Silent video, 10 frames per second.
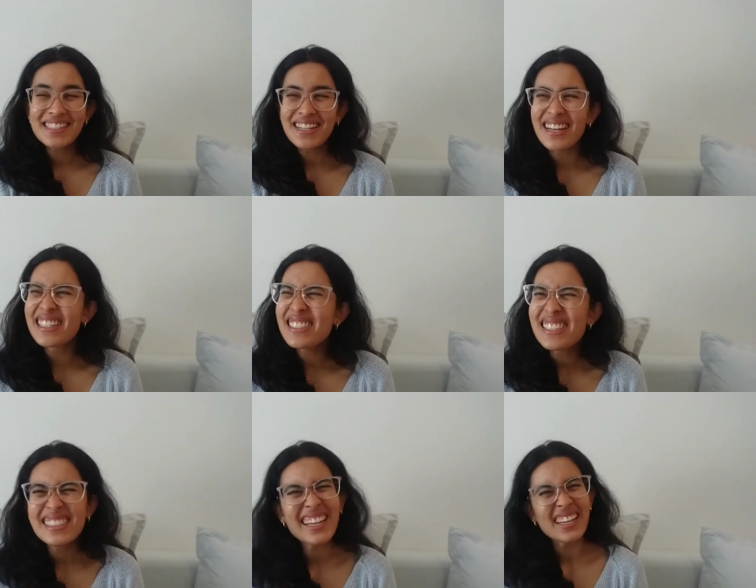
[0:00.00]
I guess
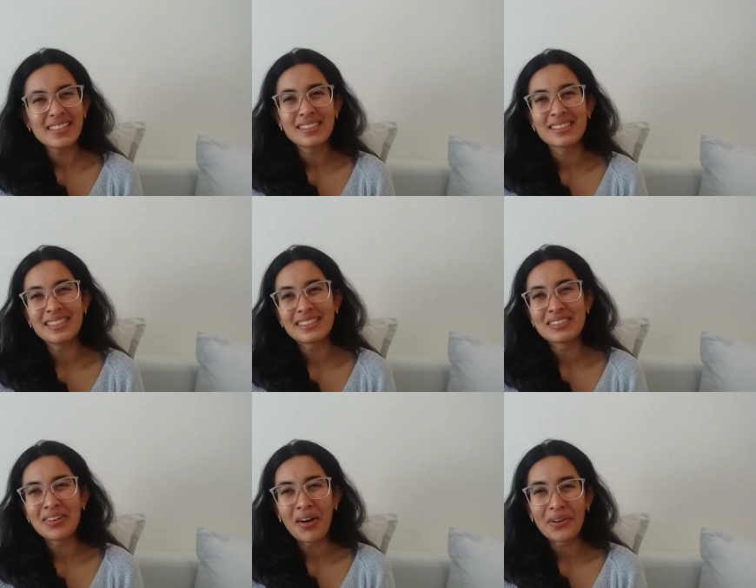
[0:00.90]
exciting is
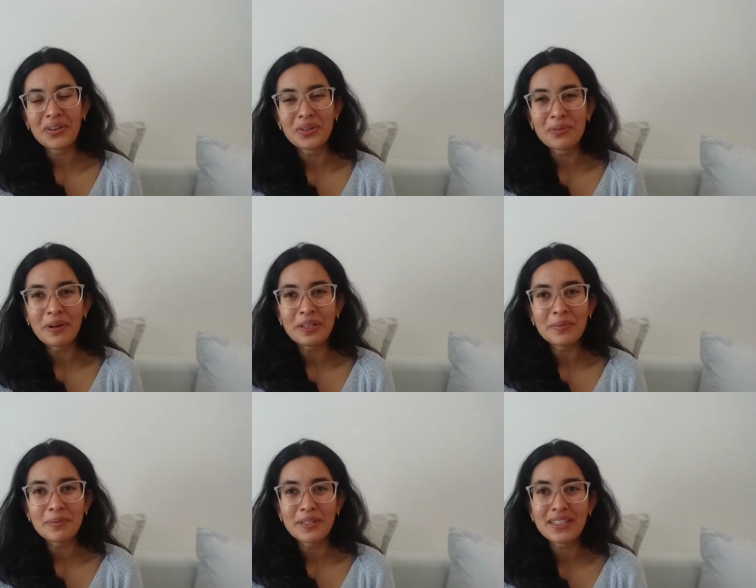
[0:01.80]
not a good way to
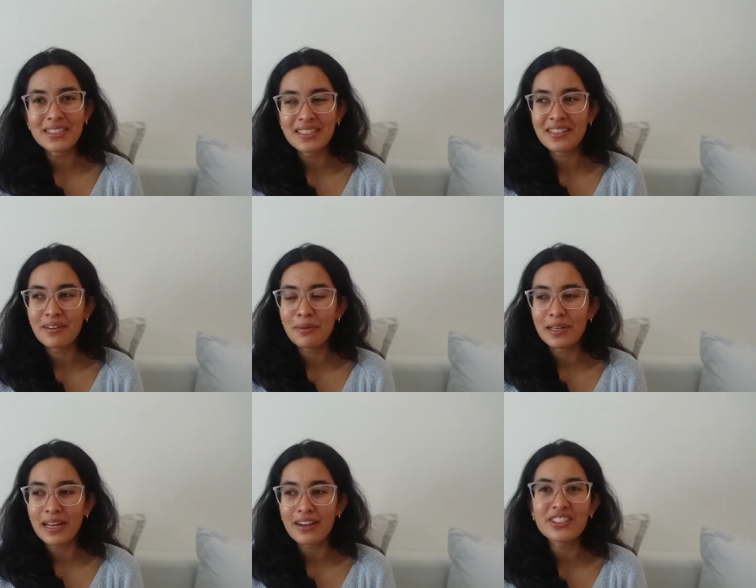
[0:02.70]
put it, considering we're
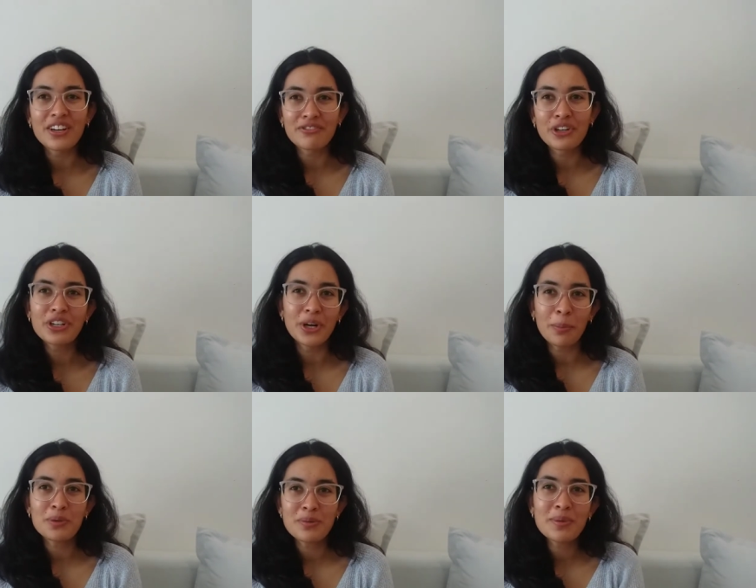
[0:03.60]
like uncovering
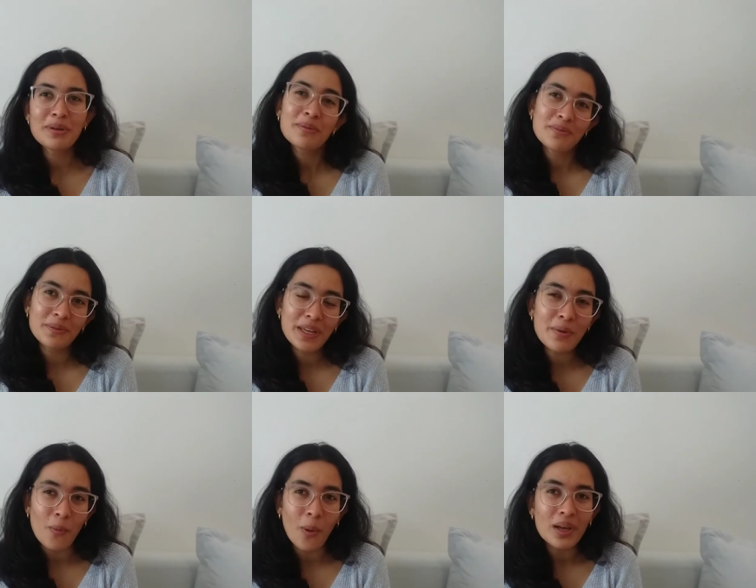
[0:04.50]
corruption, but it
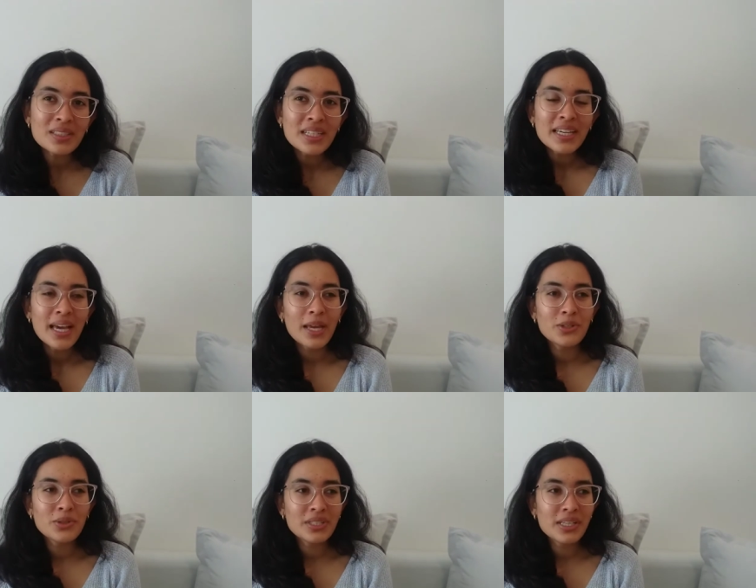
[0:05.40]
was. And
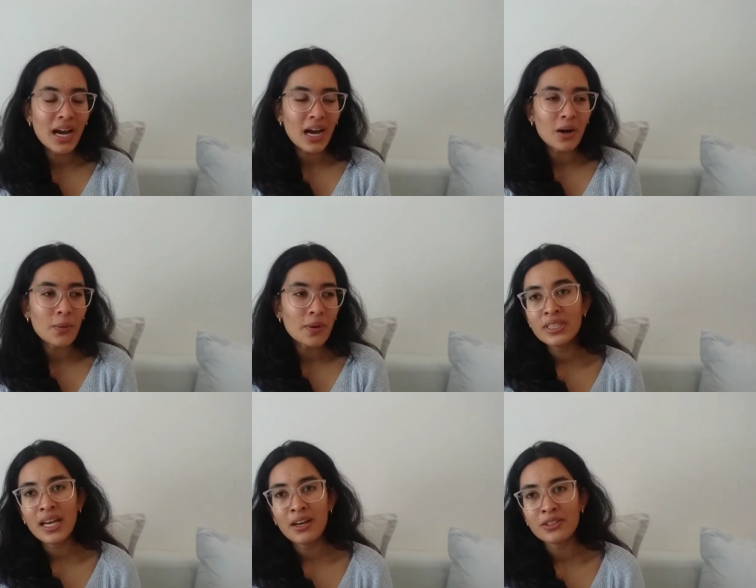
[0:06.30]
you see how
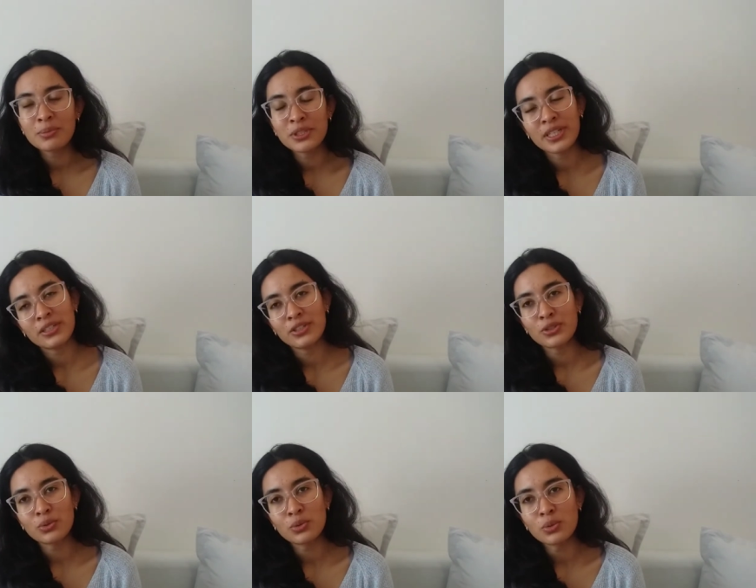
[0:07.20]
the
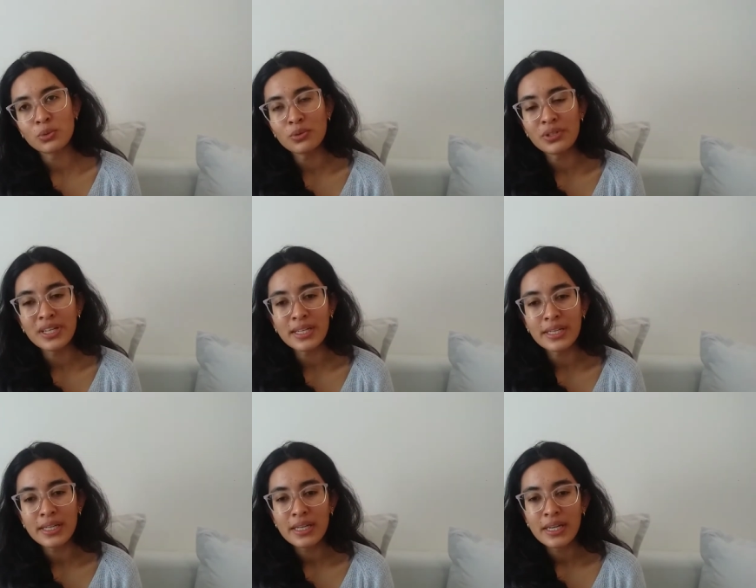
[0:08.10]
protector's rule really